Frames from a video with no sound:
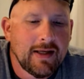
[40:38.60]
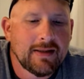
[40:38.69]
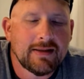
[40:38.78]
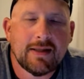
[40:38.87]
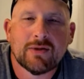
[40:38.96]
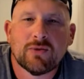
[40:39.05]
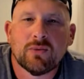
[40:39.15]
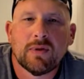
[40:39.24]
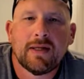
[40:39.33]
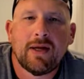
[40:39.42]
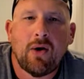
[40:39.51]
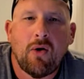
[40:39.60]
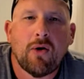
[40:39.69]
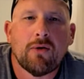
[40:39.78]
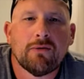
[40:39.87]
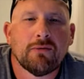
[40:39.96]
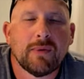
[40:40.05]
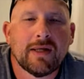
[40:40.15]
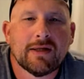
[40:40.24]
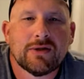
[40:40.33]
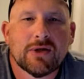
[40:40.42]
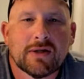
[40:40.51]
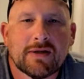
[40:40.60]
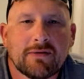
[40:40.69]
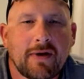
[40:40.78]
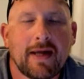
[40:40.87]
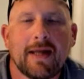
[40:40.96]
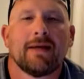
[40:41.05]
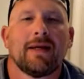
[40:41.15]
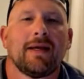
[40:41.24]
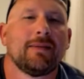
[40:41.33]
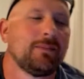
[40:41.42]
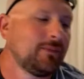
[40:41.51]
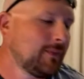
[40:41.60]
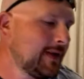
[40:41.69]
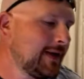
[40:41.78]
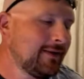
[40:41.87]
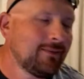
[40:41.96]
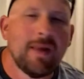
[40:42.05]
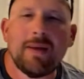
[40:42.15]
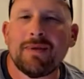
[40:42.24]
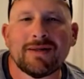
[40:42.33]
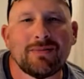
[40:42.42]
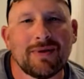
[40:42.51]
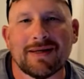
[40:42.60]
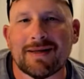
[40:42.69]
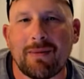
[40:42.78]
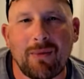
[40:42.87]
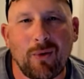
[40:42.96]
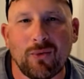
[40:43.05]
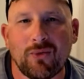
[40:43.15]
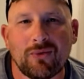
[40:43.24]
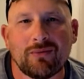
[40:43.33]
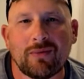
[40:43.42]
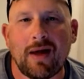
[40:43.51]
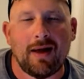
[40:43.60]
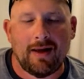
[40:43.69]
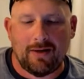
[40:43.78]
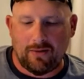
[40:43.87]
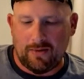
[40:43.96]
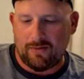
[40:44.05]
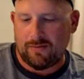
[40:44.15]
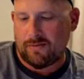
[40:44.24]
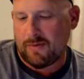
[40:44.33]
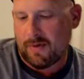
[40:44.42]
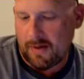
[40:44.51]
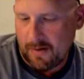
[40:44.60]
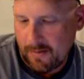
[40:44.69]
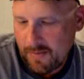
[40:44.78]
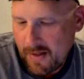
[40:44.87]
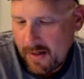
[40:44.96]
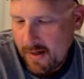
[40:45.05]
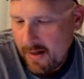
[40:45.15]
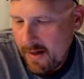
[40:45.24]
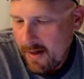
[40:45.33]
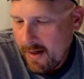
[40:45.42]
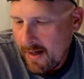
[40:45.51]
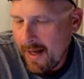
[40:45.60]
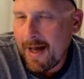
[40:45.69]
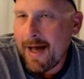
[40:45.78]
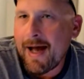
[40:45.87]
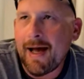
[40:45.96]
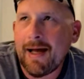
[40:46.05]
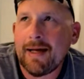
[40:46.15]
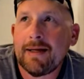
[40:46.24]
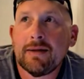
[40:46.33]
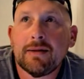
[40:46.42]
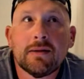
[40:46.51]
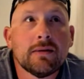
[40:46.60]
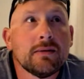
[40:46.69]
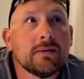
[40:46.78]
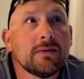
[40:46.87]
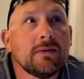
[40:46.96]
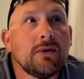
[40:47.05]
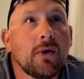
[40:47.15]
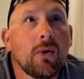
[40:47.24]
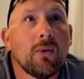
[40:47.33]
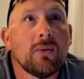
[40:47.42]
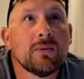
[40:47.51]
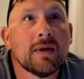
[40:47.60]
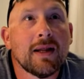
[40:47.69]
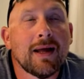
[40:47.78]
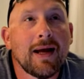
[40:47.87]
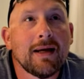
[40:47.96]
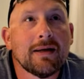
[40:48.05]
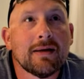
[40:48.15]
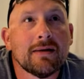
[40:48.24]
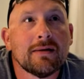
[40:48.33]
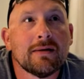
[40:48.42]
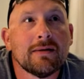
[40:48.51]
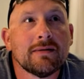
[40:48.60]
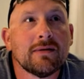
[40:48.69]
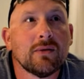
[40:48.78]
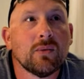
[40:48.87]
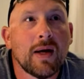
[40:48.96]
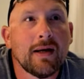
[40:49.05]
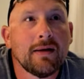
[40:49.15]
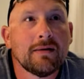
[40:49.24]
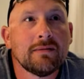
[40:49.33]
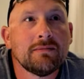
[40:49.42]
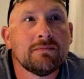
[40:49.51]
it's really hard for me to justify, and maybe it's because I'm old. I don't know. I don't like to wait